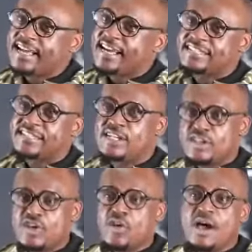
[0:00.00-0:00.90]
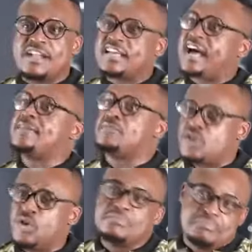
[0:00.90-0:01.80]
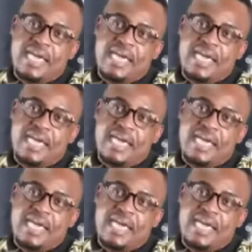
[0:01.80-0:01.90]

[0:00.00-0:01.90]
and I said, "You know what? I am going